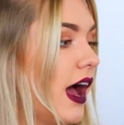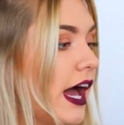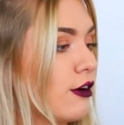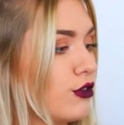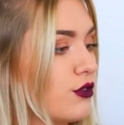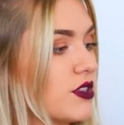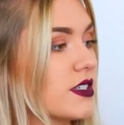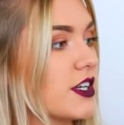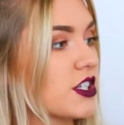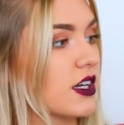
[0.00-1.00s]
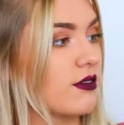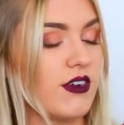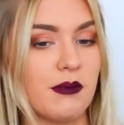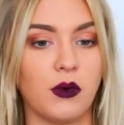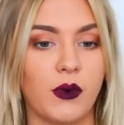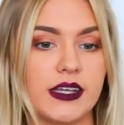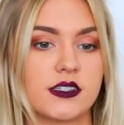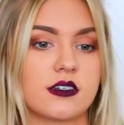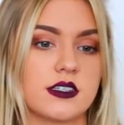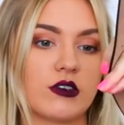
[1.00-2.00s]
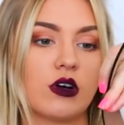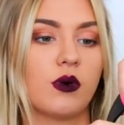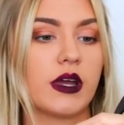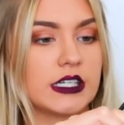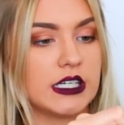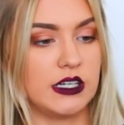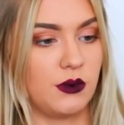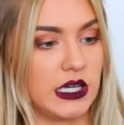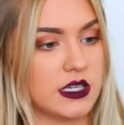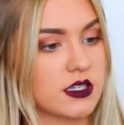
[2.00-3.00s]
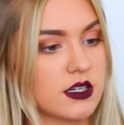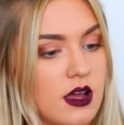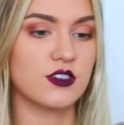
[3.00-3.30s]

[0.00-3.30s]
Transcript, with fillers: I don't know if this is actually going to fit my waist because I've got quite a teeny waist.